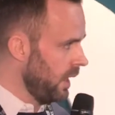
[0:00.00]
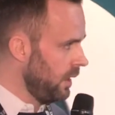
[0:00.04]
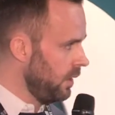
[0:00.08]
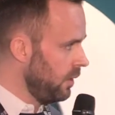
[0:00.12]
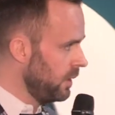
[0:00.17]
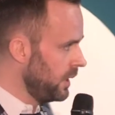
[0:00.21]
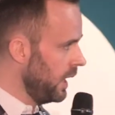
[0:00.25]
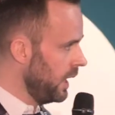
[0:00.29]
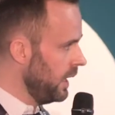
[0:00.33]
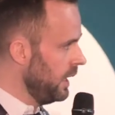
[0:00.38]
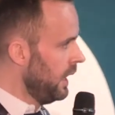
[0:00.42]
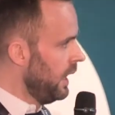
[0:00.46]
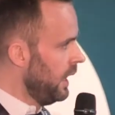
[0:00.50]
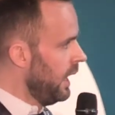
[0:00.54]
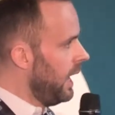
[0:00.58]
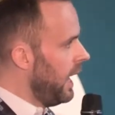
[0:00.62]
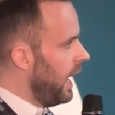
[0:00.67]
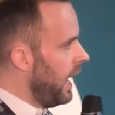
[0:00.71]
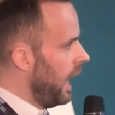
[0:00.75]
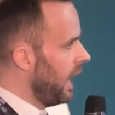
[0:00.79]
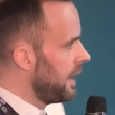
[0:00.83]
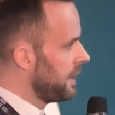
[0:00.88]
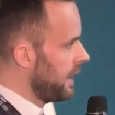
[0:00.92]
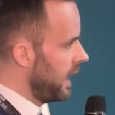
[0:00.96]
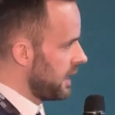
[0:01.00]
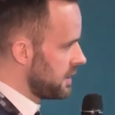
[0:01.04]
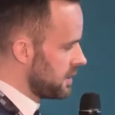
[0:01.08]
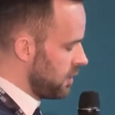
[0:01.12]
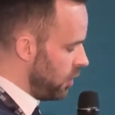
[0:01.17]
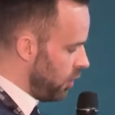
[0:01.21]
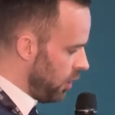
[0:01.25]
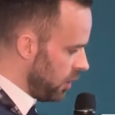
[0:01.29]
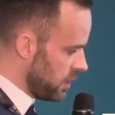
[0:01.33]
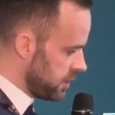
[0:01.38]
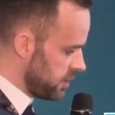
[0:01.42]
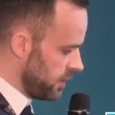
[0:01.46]
Okay? And that's
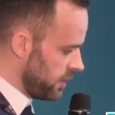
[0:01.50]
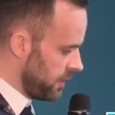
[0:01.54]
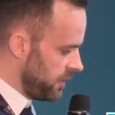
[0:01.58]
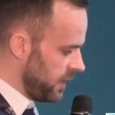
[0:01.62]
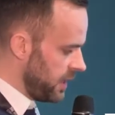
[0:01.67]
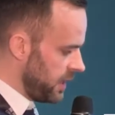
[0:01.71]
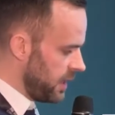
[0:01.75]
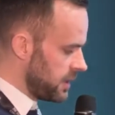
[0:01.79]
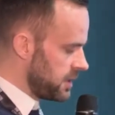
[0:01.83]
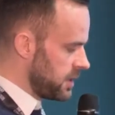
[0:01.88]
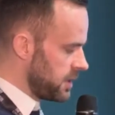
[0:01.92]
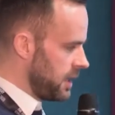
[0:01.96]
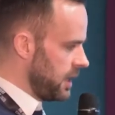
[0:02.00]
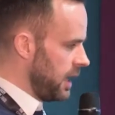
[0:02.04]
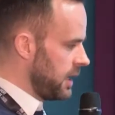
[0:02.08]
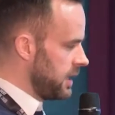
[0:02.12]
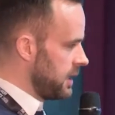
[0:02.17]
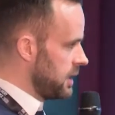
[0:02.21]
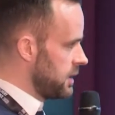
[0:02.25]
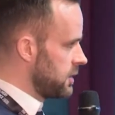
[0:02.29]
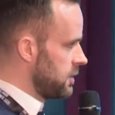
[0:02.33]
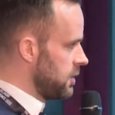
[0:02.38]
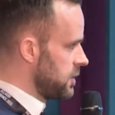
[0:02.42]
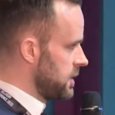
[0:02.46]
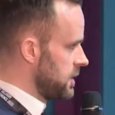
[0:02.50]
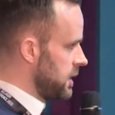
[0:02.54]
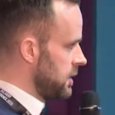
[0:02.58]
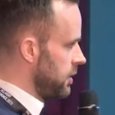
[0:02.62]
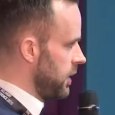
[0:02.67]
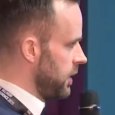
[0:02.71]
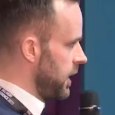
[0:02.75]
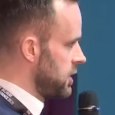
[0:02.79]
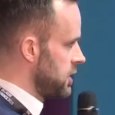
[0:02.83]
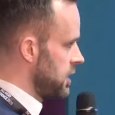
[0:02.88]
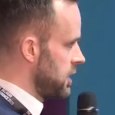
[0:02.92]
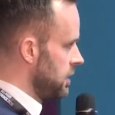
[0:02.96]
also a figure to take into
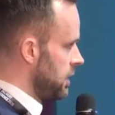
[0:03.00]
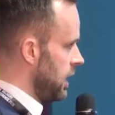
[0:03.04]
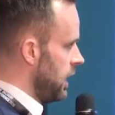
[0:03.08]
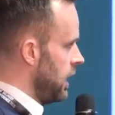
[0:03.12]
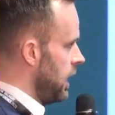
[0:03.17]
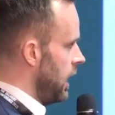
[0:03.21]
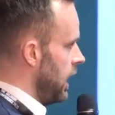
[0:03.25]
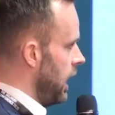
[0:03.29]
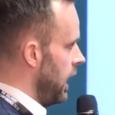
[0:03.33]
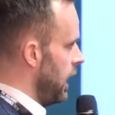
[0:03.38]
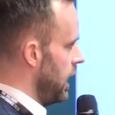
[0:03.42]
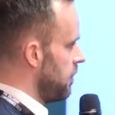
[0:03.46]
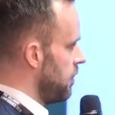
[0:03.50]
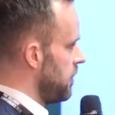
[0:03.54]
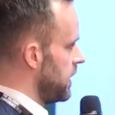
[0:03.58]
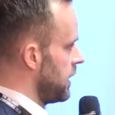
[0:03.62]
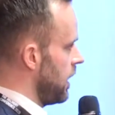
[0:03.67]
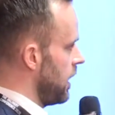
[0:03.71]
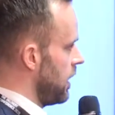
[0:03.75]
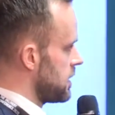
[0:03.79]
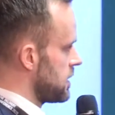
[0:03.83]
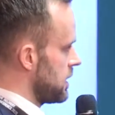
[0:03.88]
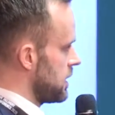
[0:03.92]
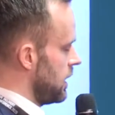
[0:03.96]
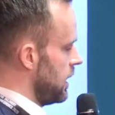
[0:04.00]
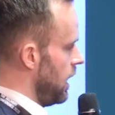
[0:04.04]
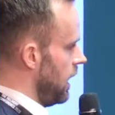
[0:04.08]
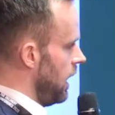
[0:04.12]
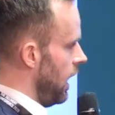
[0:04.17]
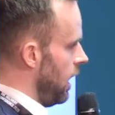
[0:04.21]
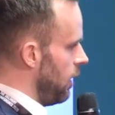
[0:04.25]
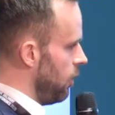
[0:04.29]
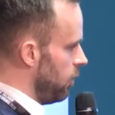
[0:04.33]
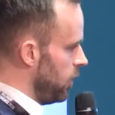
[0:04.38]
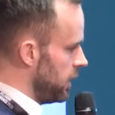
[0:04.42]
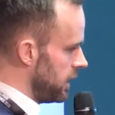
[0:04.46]
consideration uh, because
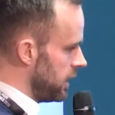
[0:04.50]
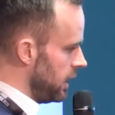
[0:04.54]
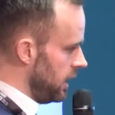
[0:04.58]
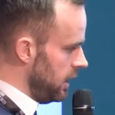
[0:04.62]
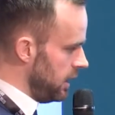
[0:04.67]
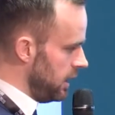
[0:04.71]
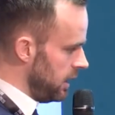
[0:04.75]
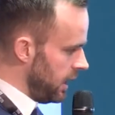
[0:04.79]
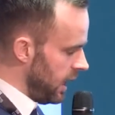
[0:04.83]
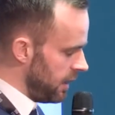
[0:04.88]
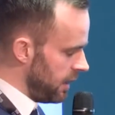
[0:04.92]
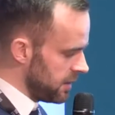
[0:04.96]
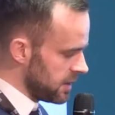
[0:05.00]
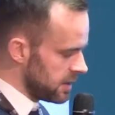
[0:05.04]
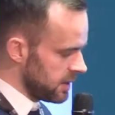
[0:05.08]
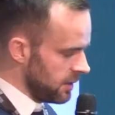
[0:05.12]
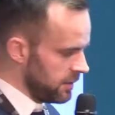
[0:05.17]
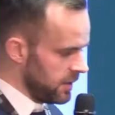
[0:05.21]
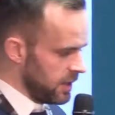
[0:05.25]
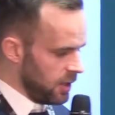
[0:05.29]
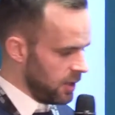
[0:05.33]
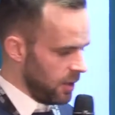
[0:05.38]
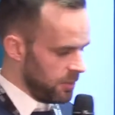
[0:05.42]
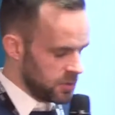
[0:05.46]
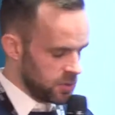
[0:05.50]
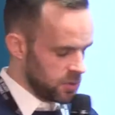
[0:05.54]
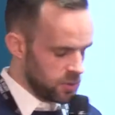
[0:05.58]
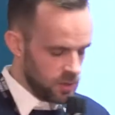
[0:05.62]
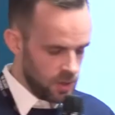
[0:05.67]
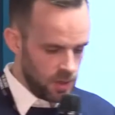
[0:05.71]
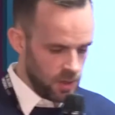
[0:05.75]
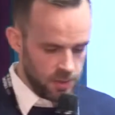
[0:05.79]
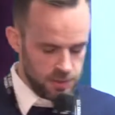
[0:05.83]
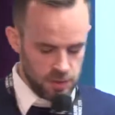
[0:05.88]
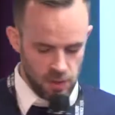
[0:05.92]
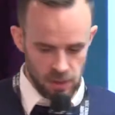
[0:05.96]
with, in the advent of e-commerce, which
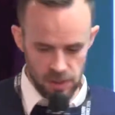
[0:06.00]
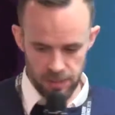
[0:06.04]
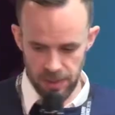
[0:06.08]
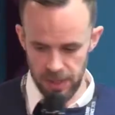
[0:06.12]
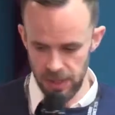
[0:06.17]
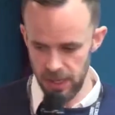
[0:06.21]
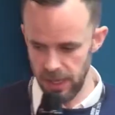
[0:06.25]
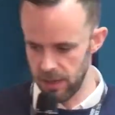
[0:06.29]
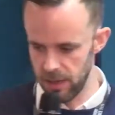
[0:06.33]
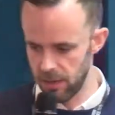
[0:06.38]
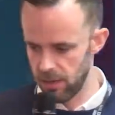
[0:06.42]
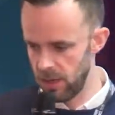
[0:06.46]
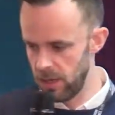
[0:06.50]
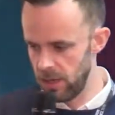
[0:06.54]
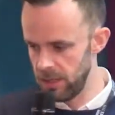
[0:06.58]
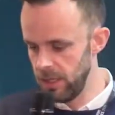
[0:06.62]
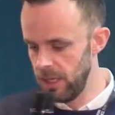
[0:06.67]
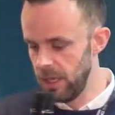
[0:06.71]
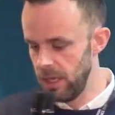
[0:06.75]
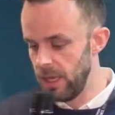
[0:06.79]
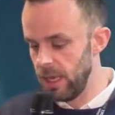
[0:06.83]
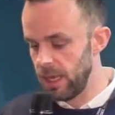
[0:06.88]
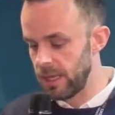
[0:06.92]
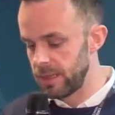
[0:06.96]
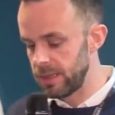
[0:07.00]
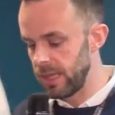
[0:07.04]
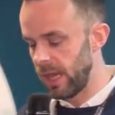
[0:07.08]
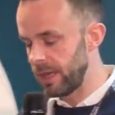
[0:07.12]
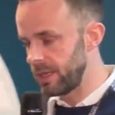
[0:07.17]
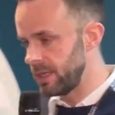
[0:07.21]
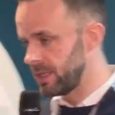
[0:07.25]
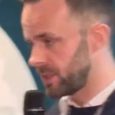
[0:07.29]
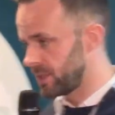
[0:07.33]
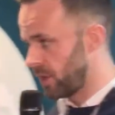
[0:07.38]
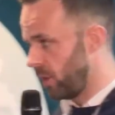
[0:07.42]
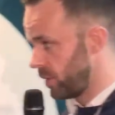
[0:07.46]
we're going to talk about later on,
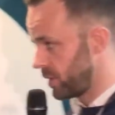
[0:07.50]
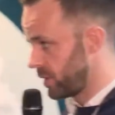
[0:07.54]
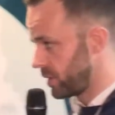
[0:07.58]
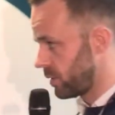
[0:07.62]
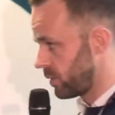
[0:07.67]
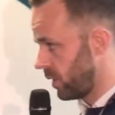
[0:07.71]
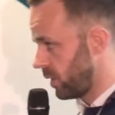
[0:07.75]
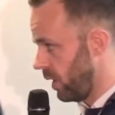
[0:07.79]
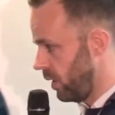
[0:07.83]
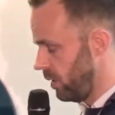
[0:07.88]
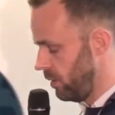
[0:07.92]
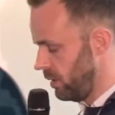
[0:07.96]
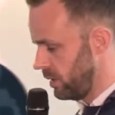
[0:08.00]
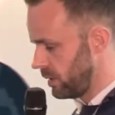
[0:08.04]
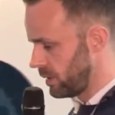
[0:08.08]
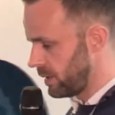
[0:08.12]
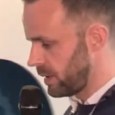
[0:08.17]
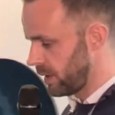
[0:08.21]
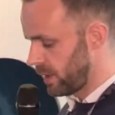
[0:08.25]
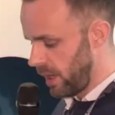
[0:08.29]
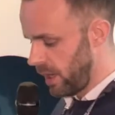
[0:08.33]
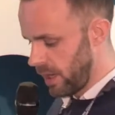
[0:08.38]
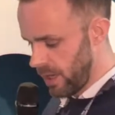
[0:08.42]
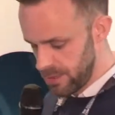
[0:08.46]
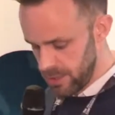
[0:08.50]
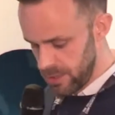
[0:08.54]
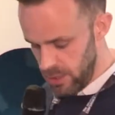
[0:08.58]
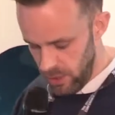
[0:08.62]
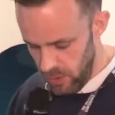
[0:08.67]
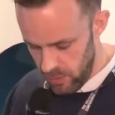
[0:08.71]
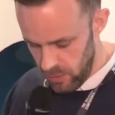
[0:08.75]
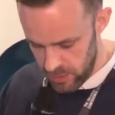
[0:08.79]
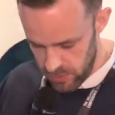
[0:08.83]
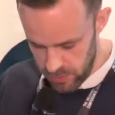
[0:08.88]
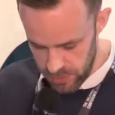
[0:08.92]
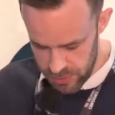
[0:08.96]
that is going to grow. The cars are
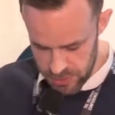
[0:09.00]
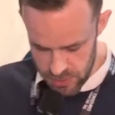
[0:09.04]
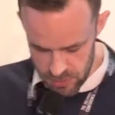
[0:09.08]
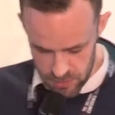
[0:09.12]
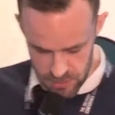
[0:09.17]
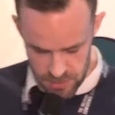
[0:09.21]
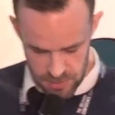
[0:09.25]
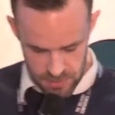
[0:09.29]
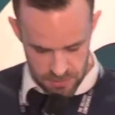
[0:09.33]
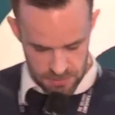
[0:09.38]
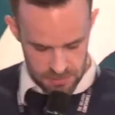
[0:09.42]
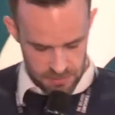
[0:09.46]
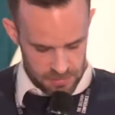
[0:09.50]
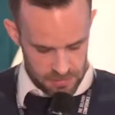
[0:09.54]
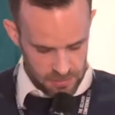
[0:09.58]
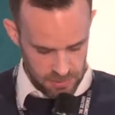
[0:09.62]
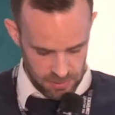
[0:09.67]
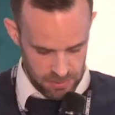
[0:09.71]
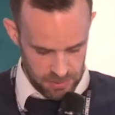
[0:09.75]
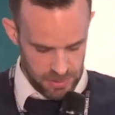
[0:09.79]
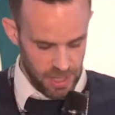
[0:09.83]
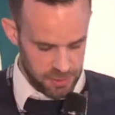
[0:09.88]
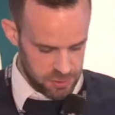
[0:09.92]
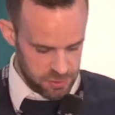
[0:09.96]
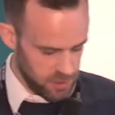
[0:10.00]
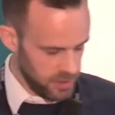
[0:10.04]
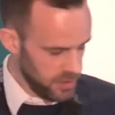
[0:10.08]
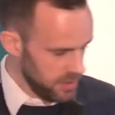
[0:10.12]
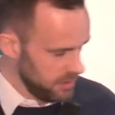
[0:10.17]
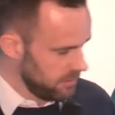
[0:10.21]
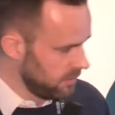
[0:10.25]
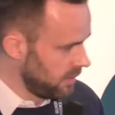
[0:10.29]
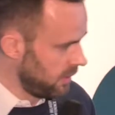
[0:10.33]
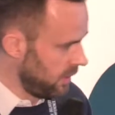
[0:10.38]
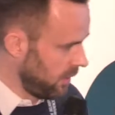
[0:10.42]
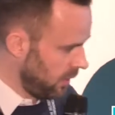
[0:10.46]
going to reduce,
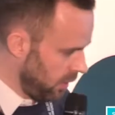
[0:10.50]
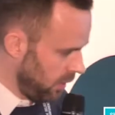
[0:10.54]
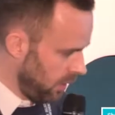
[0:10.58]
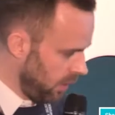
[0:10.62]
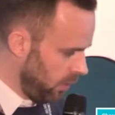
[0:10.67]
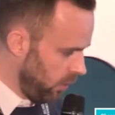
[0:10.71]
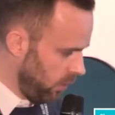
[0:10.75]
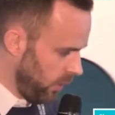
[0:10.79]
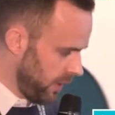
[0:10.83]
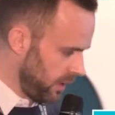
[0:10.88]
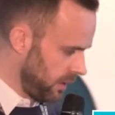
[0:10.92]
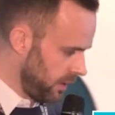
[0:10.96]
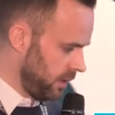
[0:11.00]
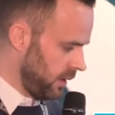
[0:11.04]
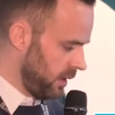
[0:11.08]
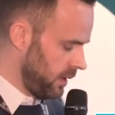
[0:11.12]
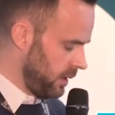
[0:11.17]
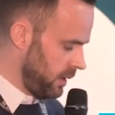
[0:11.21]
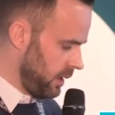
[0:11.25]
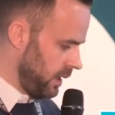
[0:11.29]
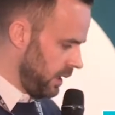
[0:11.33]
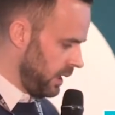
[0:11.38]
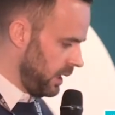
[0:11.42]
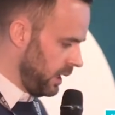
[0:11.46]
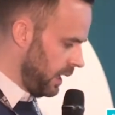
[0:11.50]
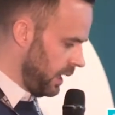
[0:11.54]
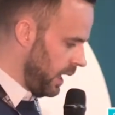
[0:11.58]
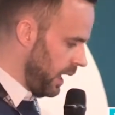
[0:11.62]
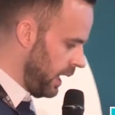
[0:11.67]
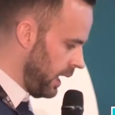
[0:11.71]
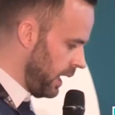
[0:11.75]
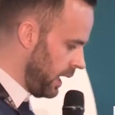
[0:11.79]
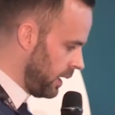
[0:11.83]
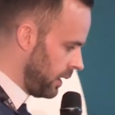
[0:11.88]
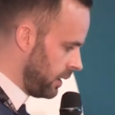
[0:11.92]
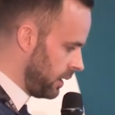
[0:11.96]
naturally, with the
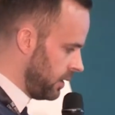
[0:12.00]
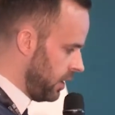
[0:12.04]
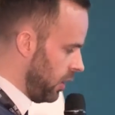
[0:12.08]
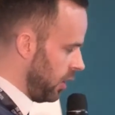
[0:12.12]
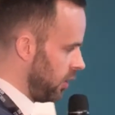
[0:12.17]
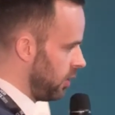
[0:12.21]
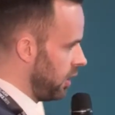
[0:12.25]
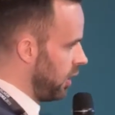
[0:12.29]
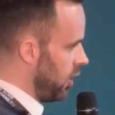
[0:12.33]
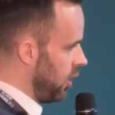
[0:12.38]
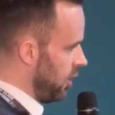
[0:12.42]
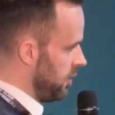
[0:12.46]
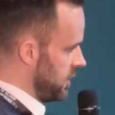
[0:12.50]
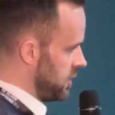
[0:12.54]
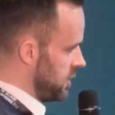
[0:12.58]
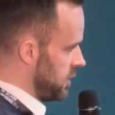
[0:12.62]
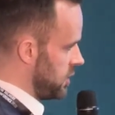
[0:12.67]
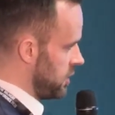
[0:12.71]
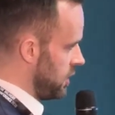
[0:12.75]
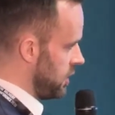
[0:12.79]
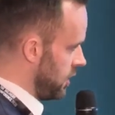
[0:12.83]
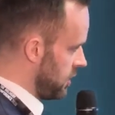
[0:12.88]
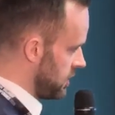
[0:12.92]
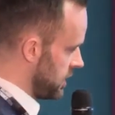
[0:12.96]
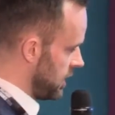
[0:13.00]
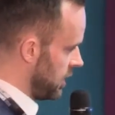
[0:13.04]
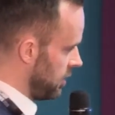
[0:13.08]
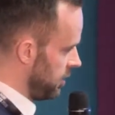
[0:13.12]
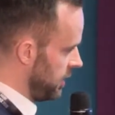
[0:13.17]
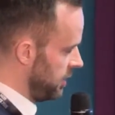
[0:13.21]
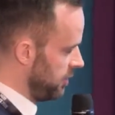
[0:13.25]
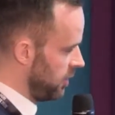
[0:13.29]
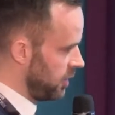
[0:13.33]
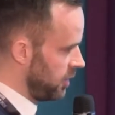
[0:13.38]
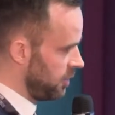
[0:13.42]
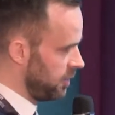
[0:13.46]
uh, no, low emission zones that are
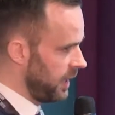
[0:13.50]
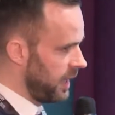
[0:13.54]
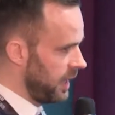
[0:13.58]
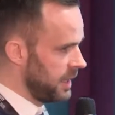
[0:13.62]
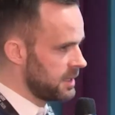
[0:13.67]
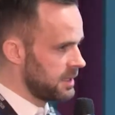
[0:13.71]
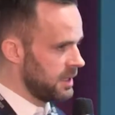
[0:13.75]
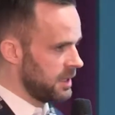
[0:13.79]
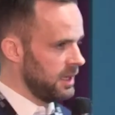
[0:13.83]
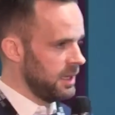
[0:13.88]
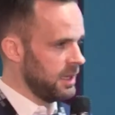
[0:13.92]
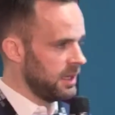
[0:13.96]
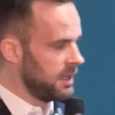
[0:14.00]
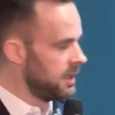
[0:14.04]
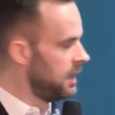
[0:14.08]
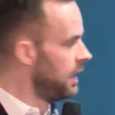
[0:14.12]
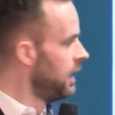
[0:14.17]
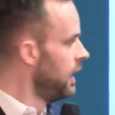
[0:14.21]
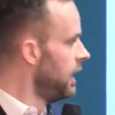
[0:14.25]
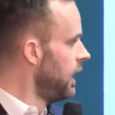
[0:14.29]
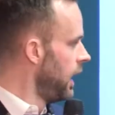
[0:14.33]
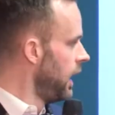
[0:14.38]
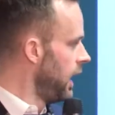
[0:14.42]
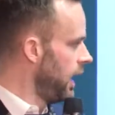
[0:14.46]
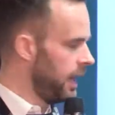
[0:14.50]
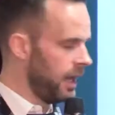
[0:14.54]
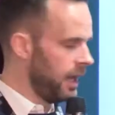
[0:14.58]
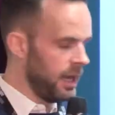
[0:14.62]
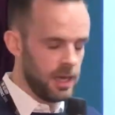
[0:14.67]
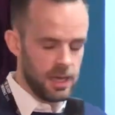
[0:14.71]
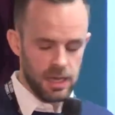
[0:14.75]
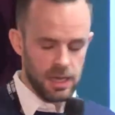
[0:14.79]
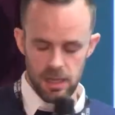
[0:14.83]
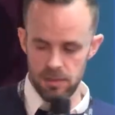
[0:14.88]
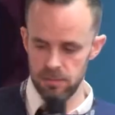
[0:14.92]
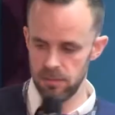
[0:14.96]
being put in place in
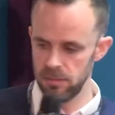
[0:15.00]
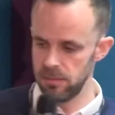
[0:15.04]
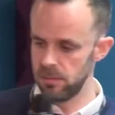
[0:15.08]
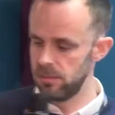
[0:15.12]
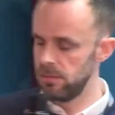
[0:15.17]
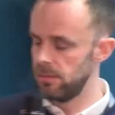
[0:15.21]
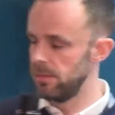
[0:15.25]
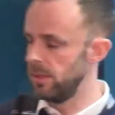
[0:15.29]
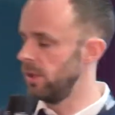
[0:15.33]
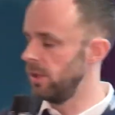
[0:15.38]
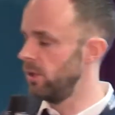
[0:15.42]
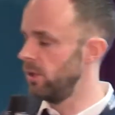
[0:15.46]
um,